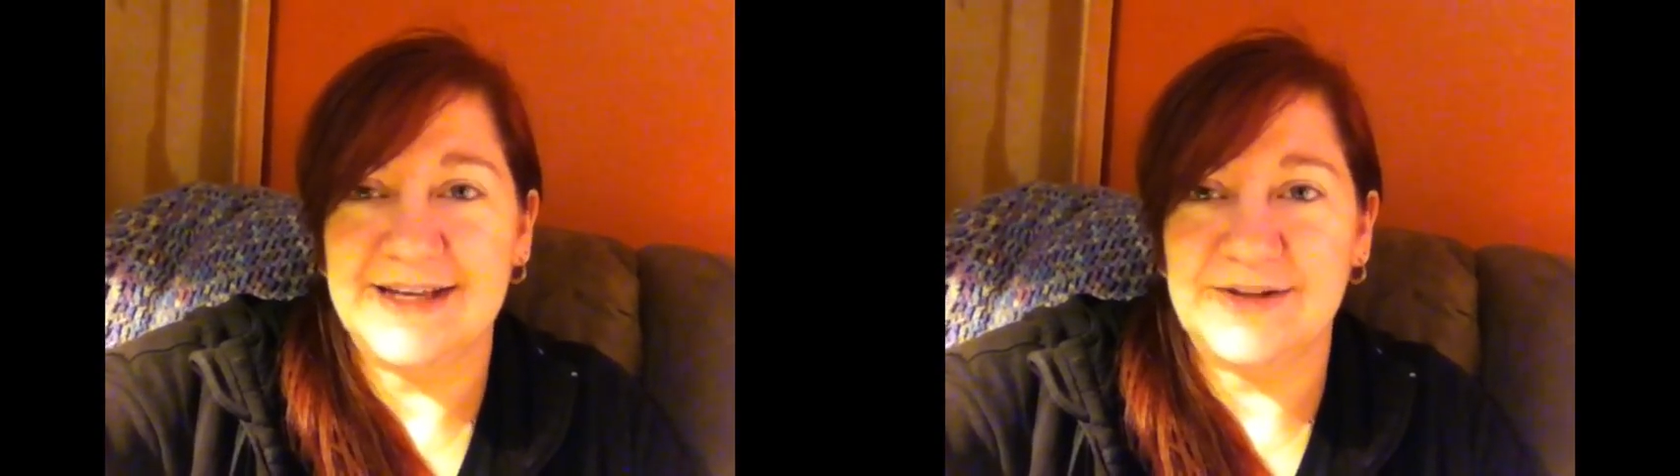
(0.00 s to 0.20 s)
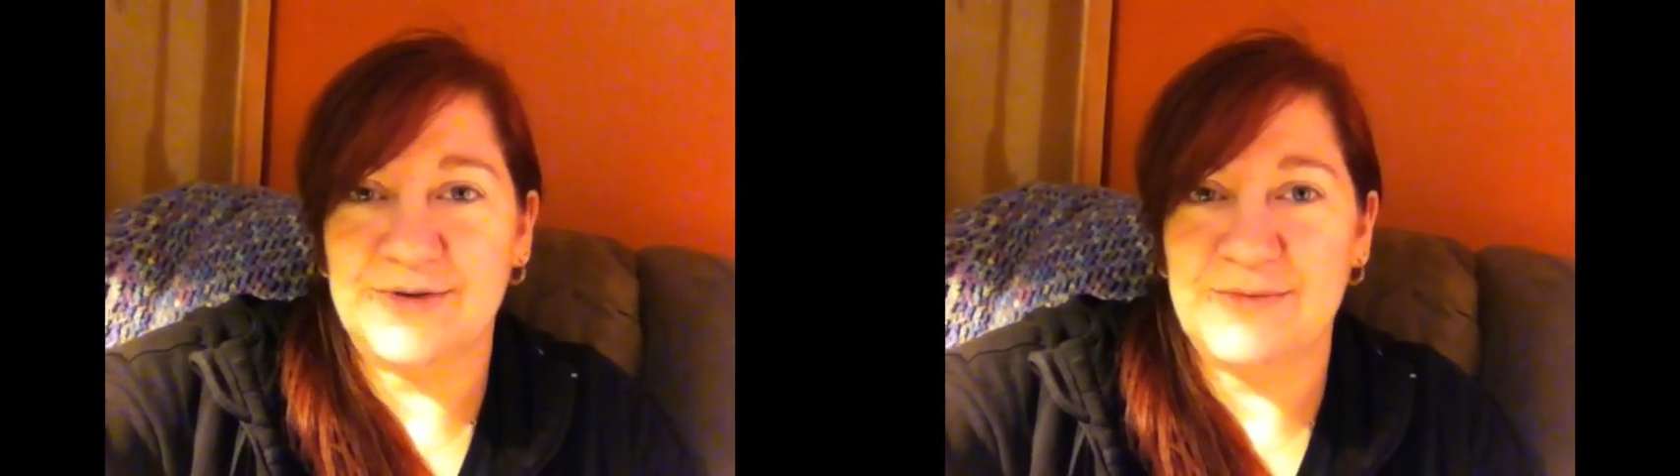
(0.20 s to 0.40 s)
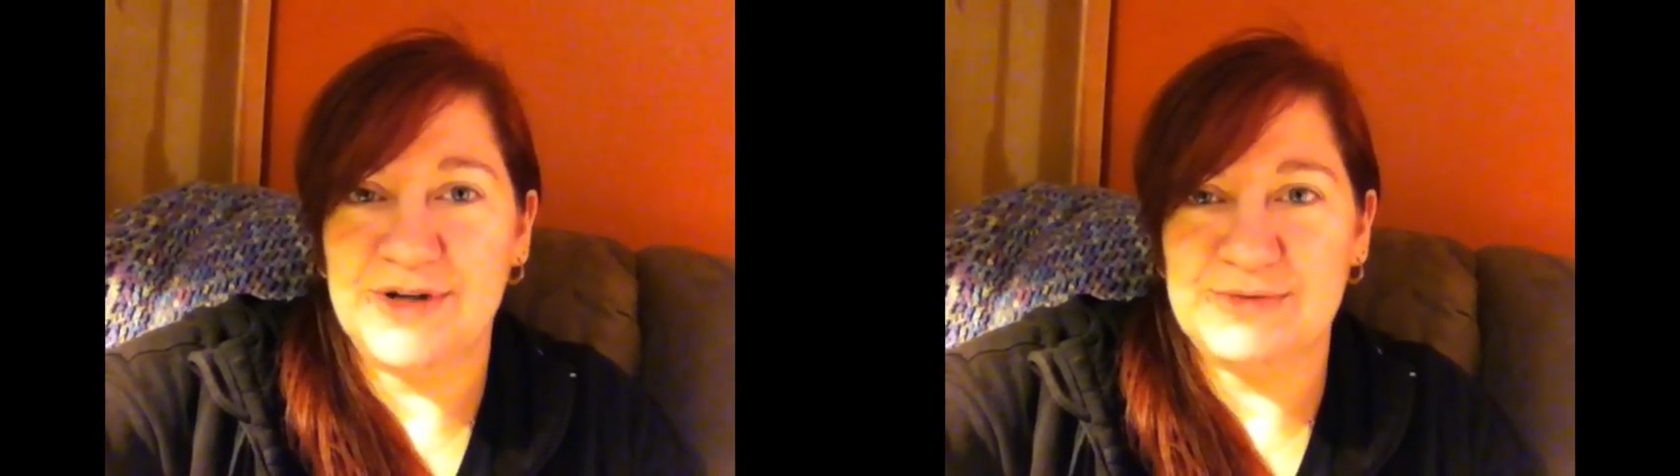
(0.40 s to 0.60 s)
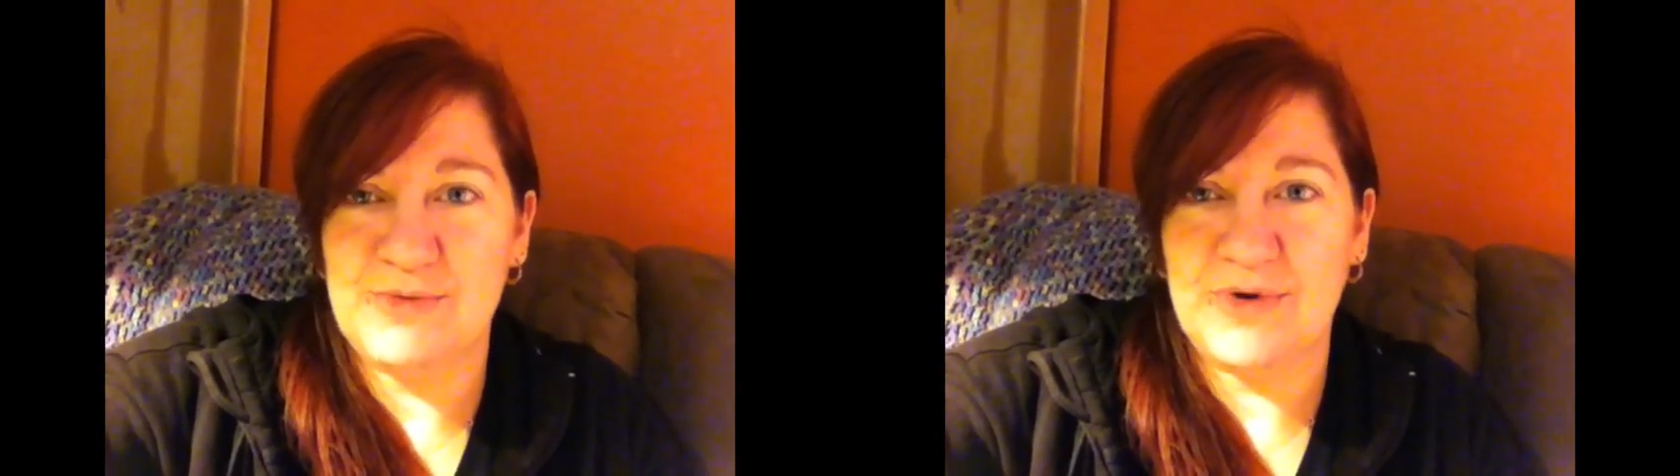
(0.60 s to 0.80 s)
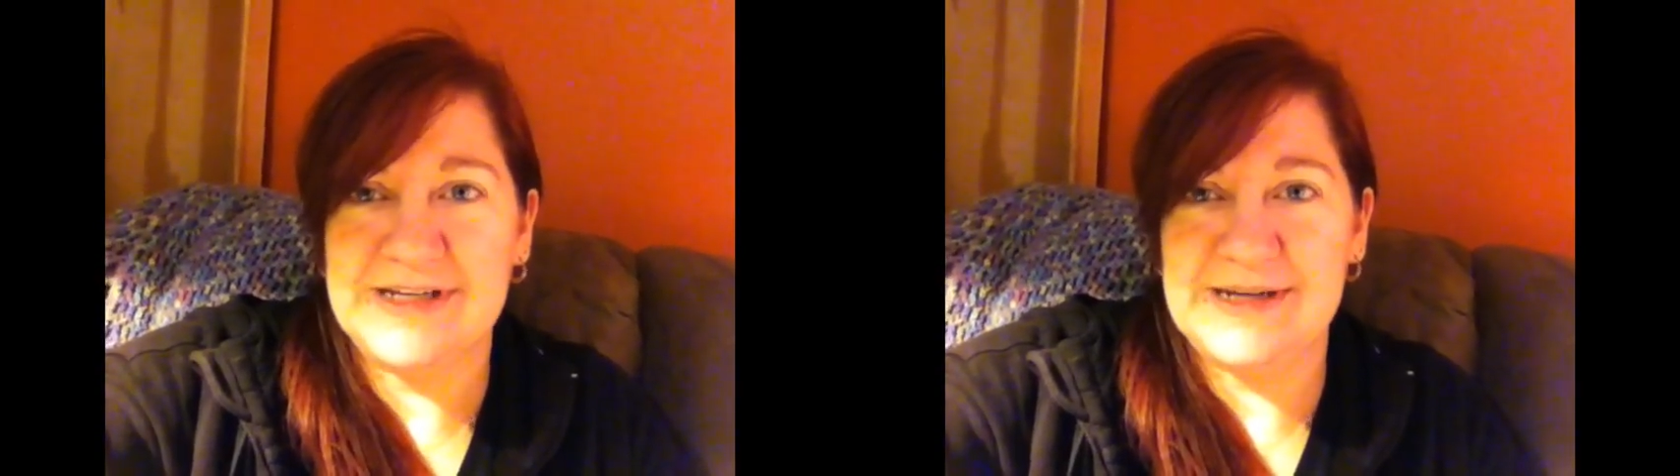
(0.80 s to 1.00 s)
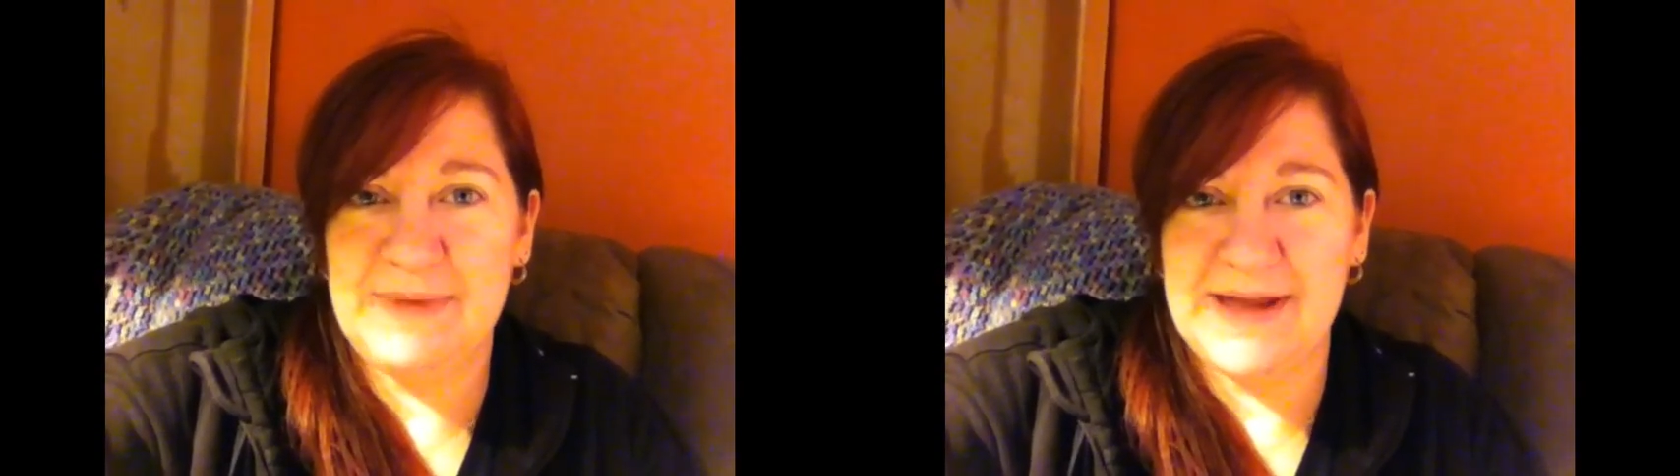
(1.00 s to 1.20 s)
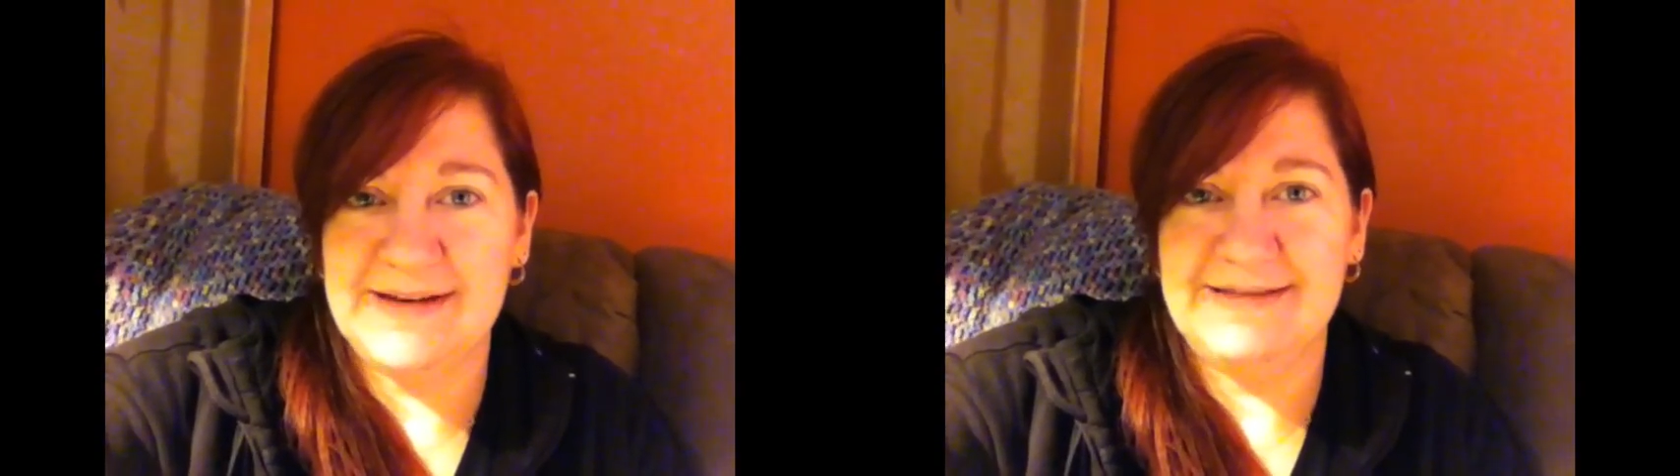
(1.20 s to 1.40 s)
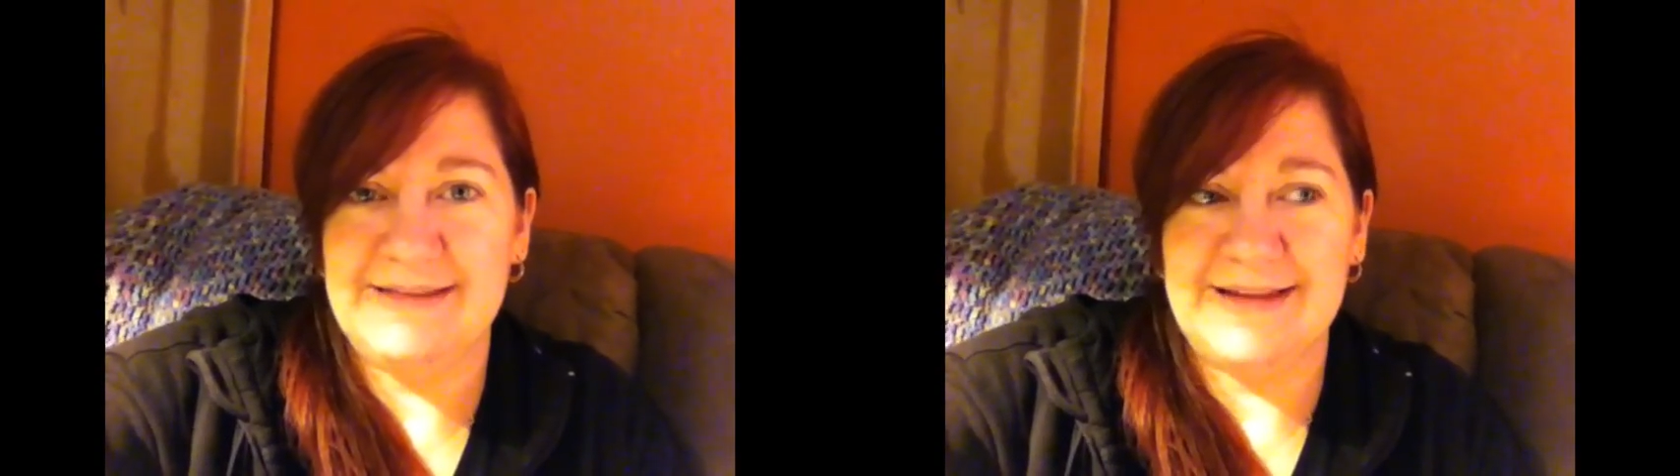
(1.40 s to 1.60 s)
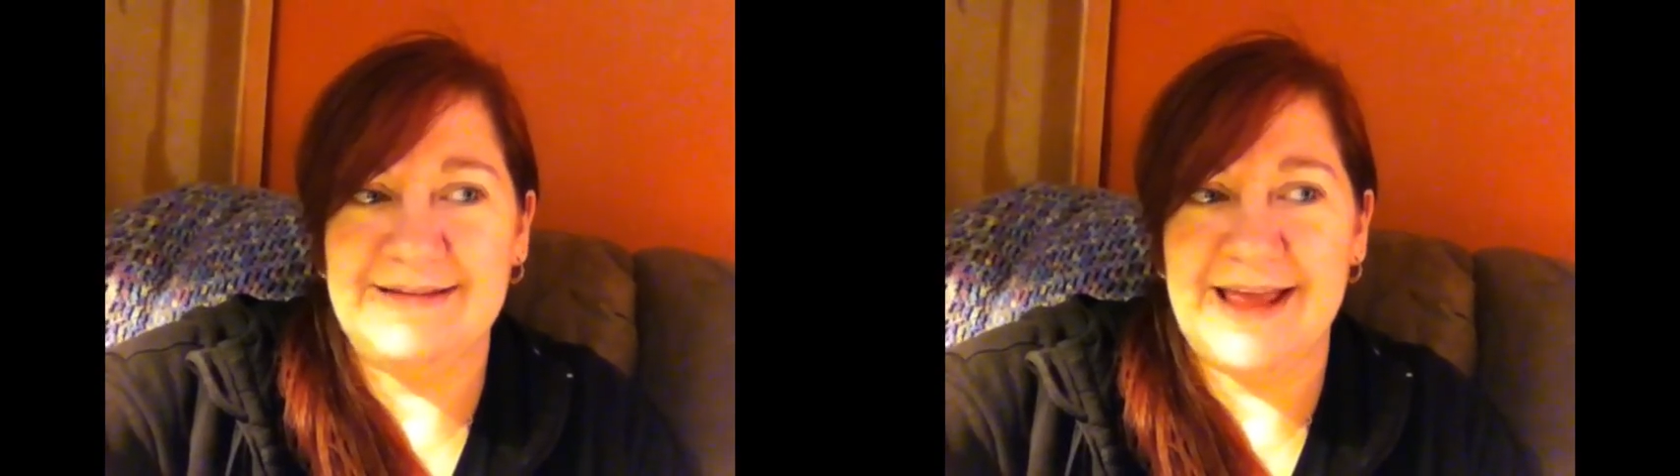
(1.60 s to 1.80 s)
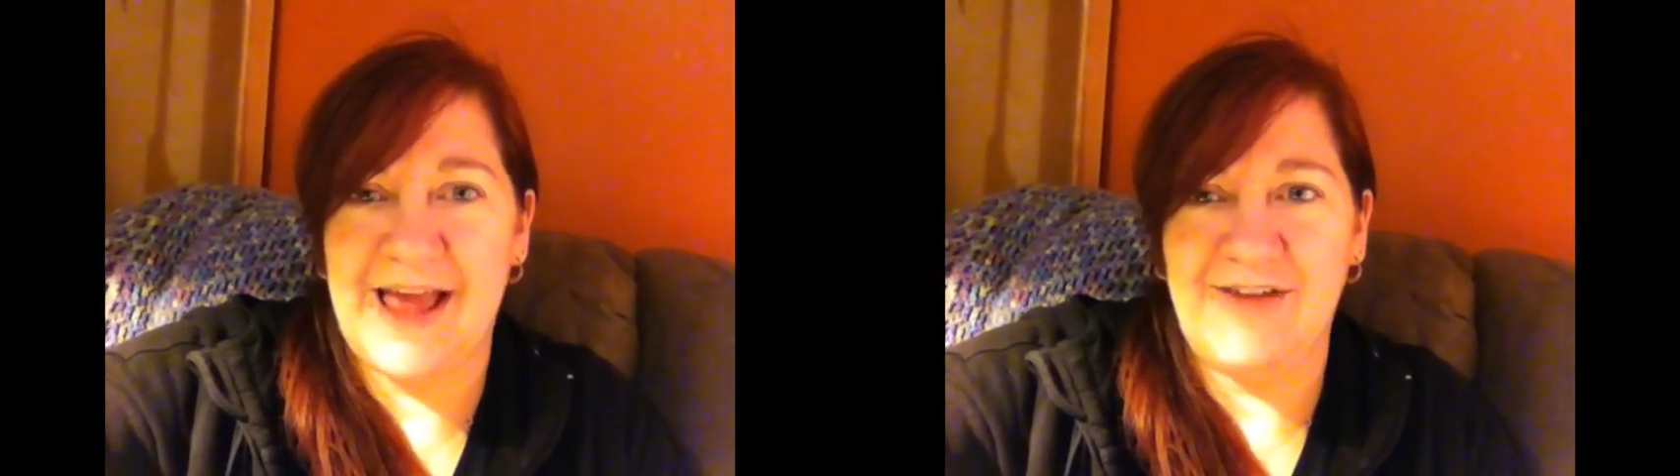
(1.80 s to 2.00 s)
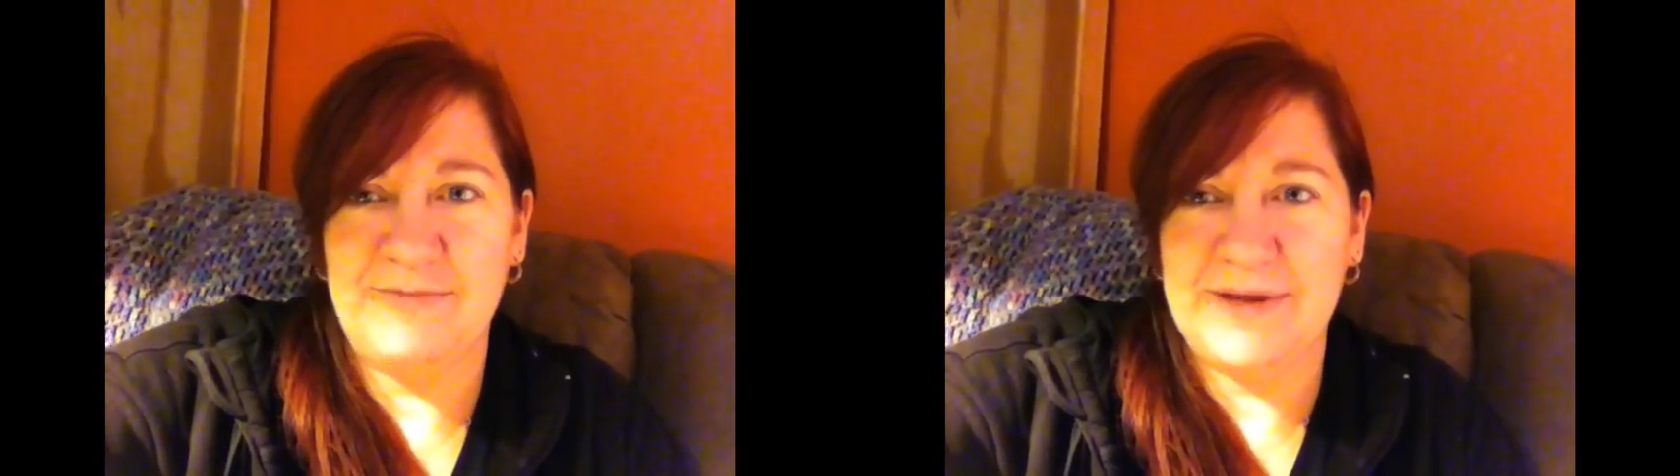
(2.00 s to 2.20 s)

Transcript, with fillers: Like they're much more independent than they have